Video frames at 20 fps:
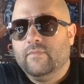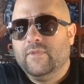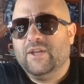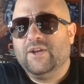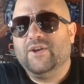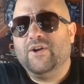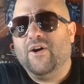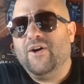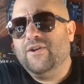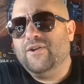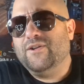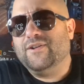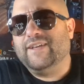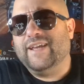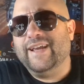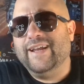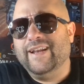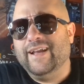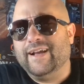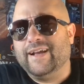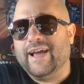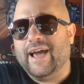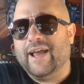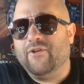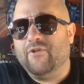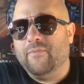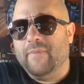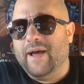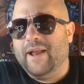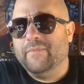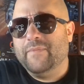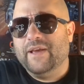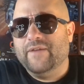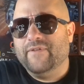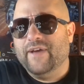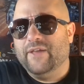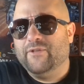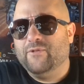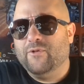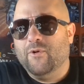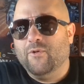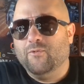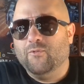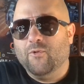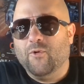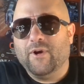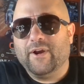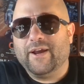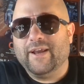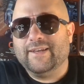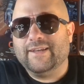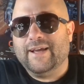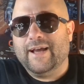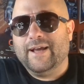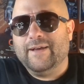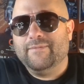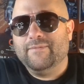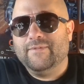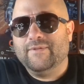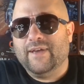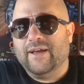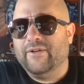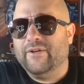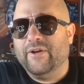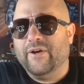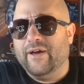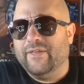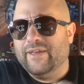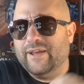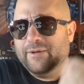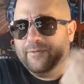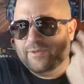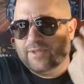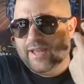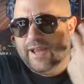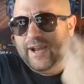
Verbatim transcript: The daughter, Tina, kind of reminded me of Heather O'Rourke at times. I don't know. I think it was the